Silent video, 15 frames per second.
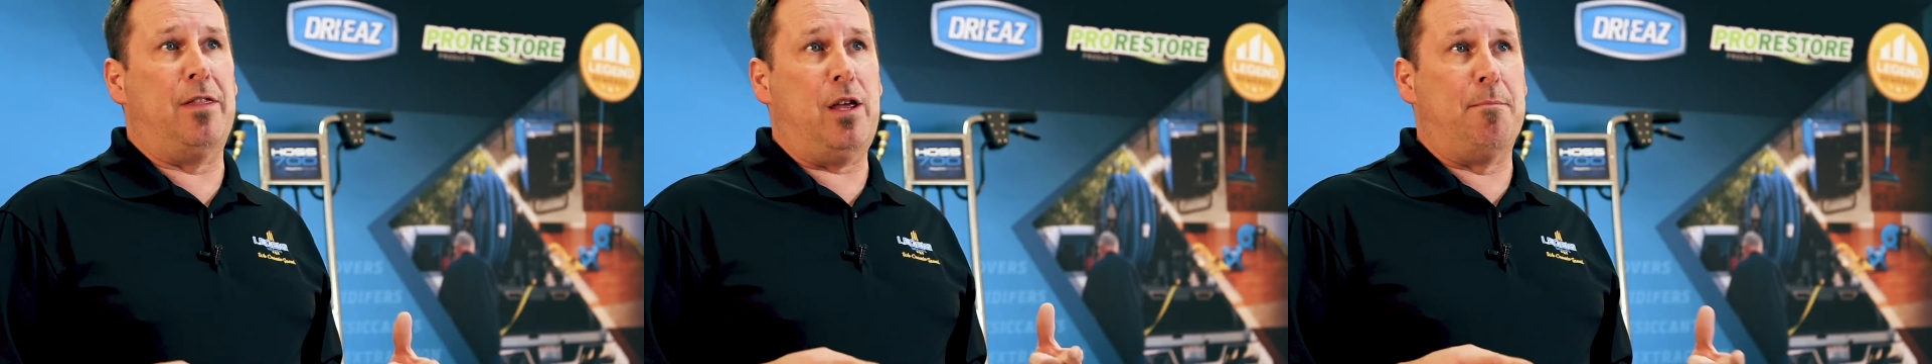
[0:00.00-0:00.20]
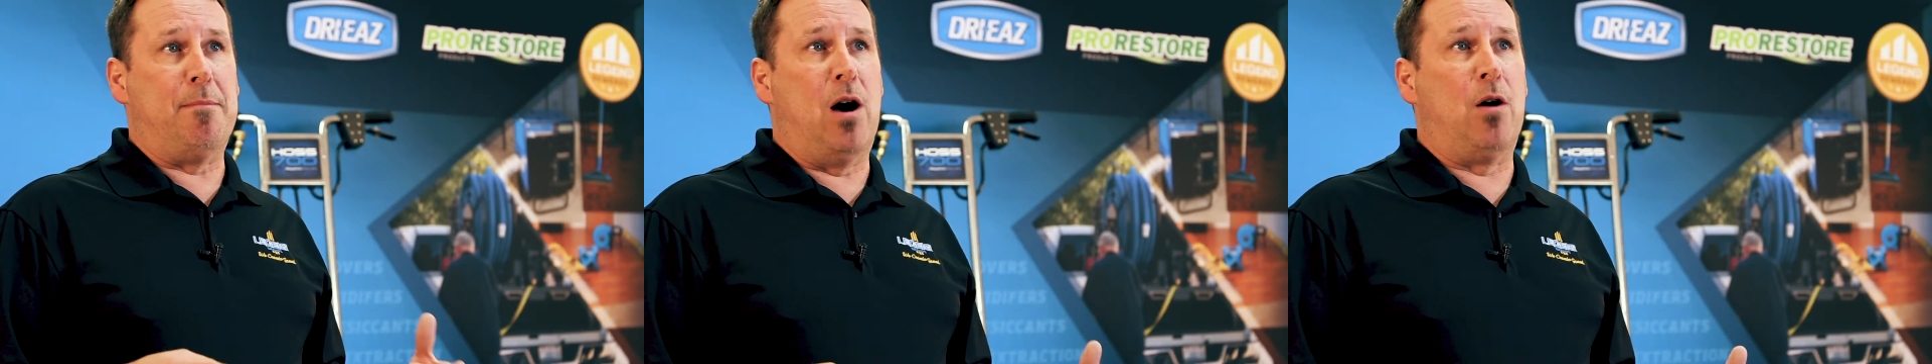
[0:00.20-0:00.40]

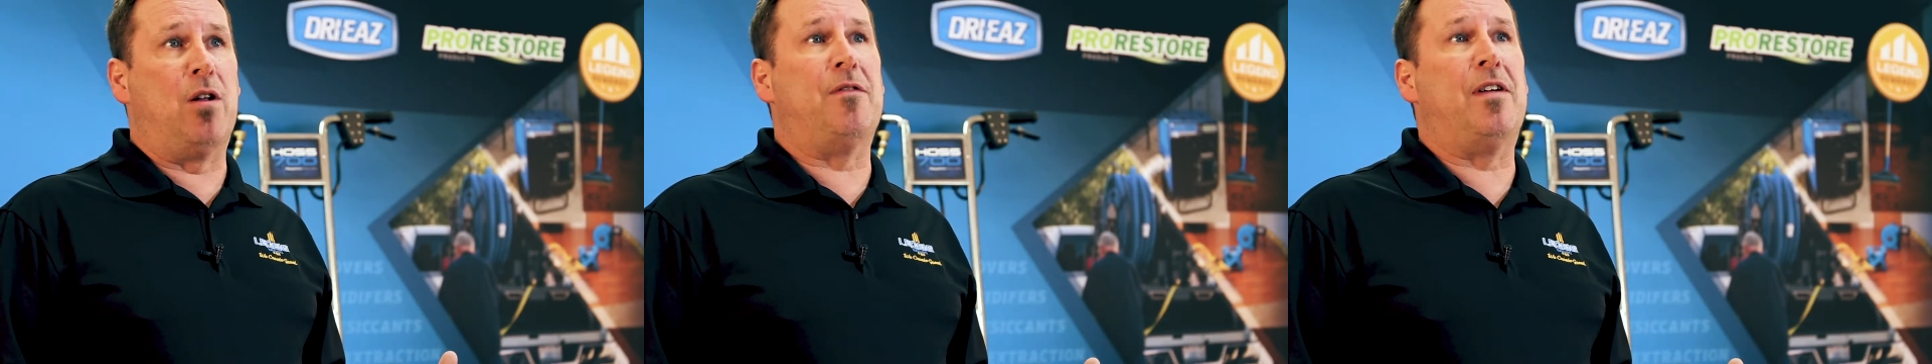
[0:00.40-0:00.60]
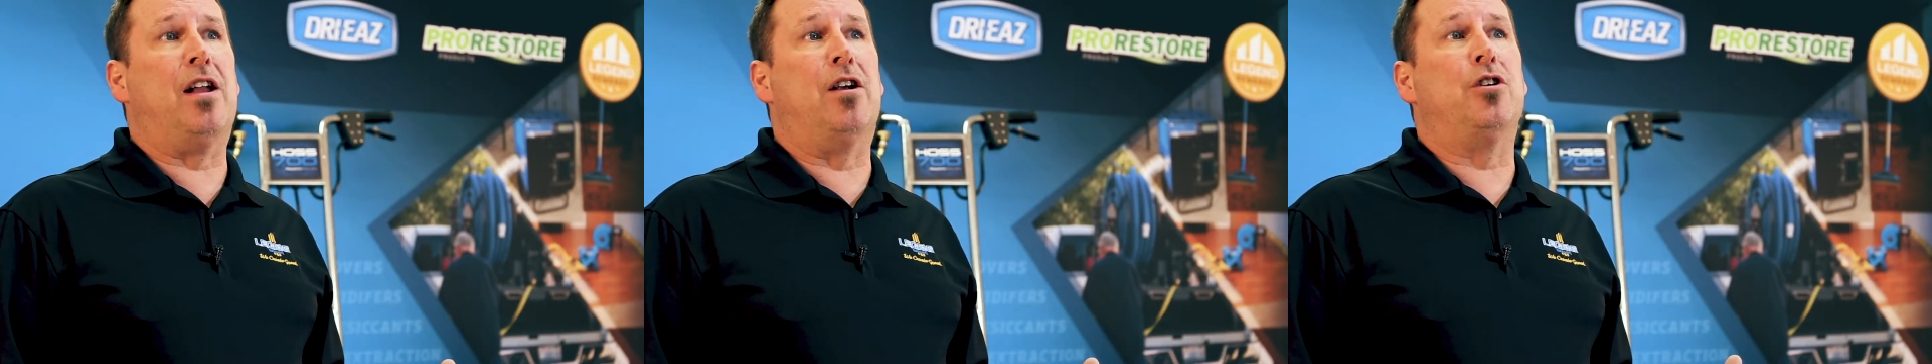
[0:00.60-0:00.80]
the amount
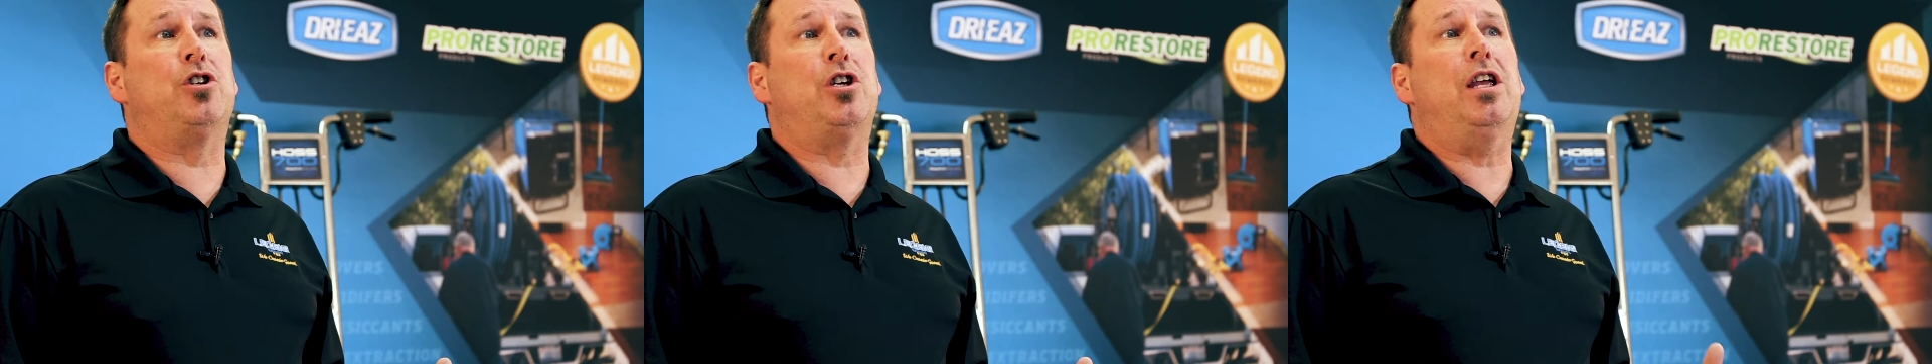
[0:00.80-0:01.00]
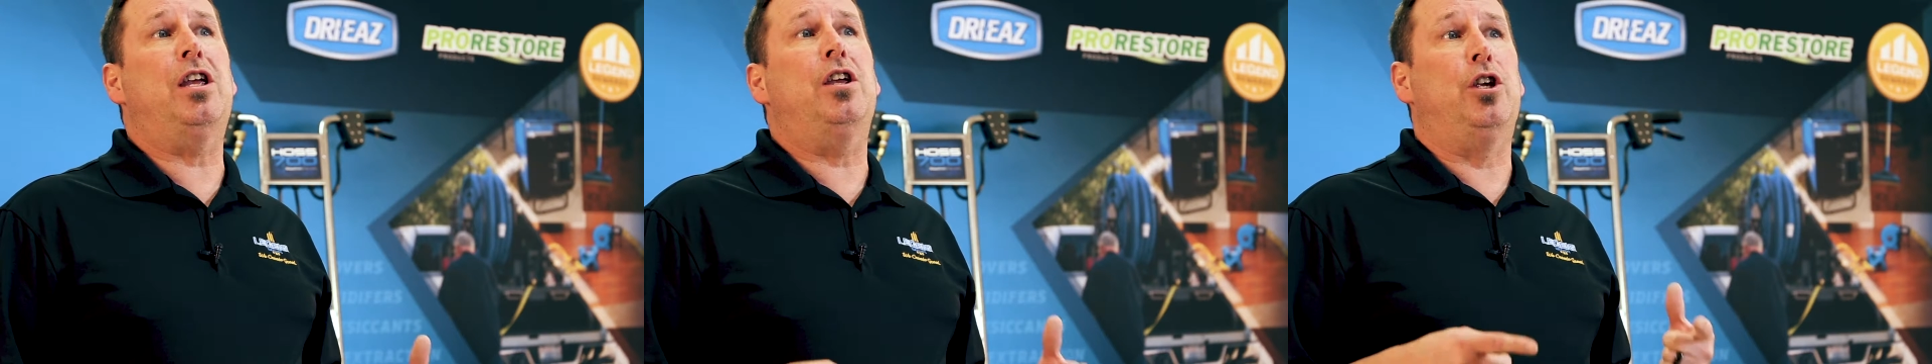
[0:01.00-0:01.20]
of
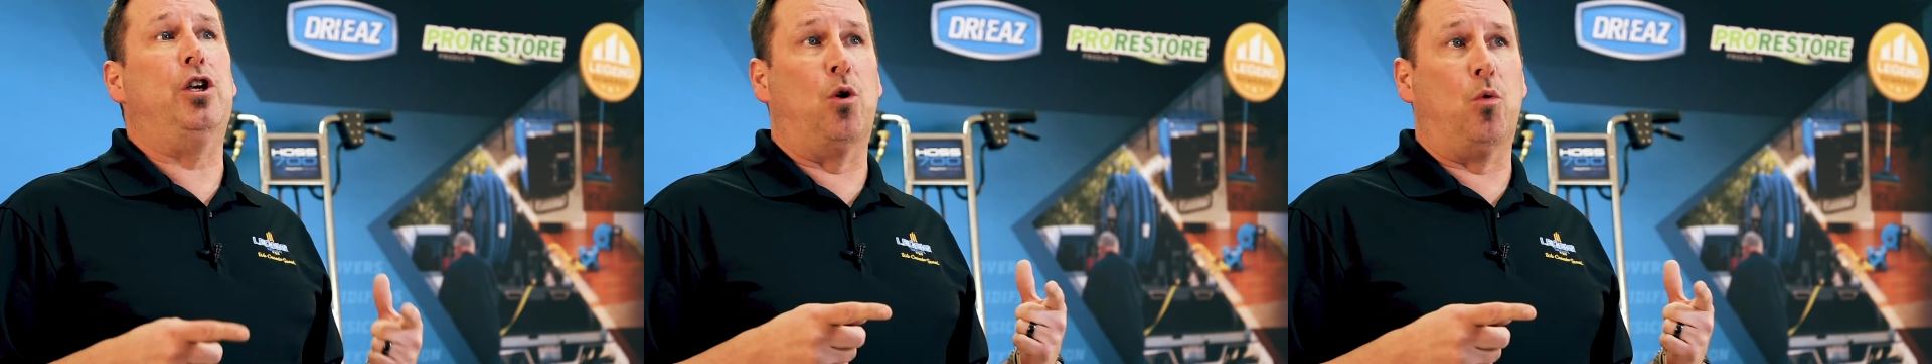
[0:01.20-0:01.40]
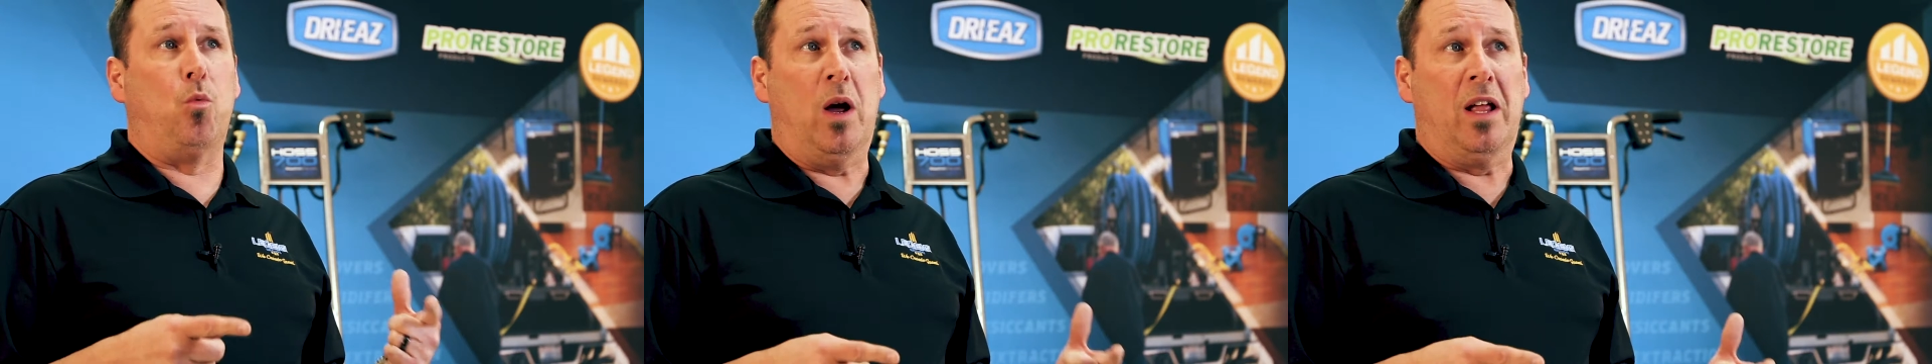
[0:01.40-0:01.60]
energy
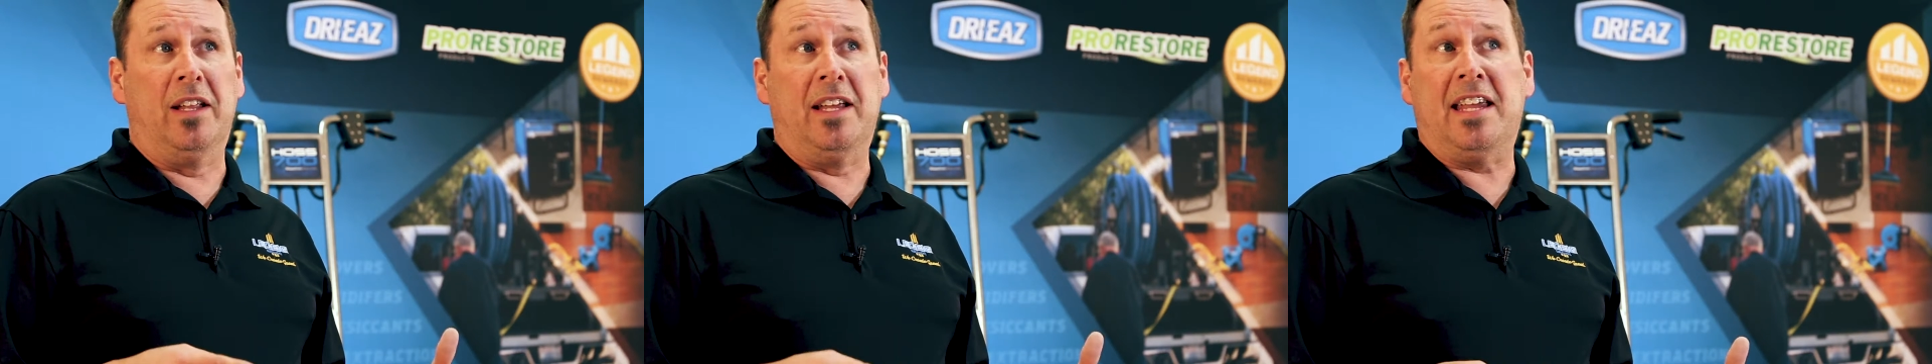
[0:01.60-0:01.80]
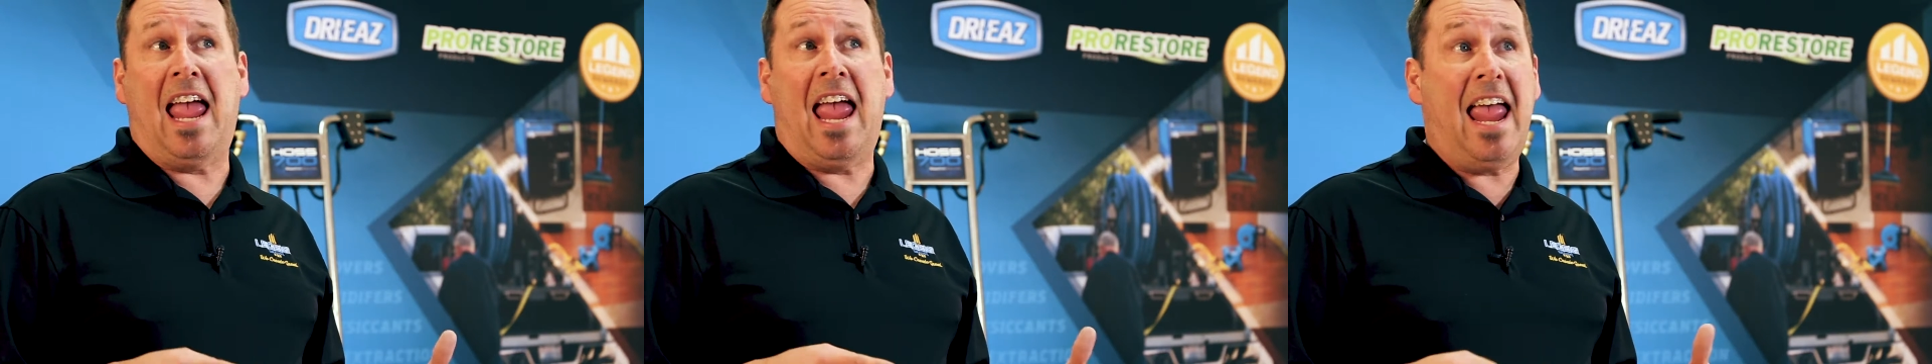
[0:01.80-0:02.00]
you're
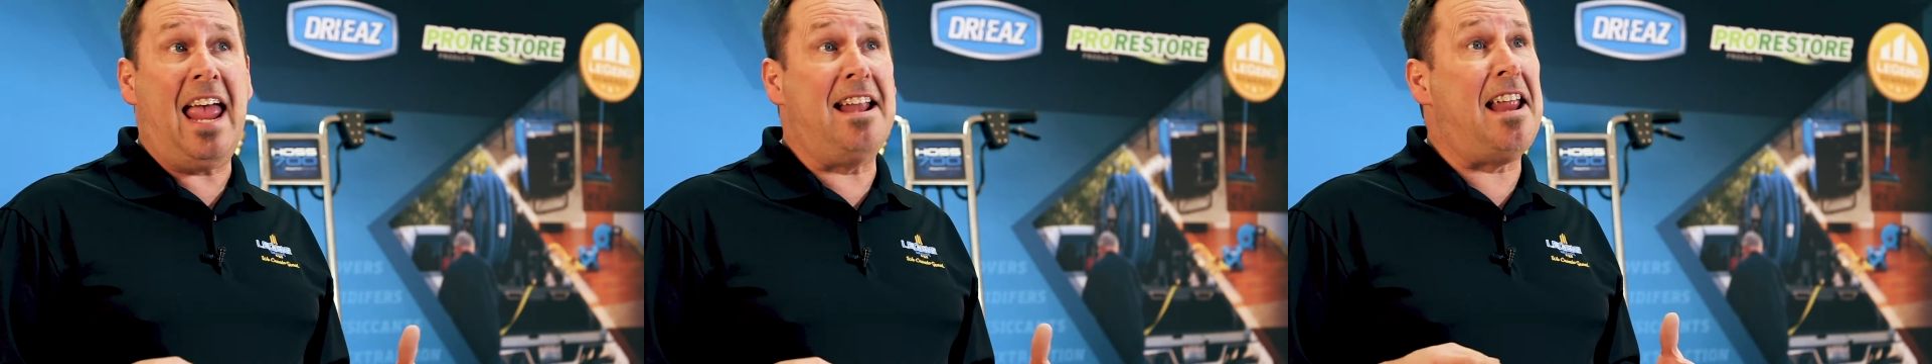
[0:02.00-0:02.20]
willing and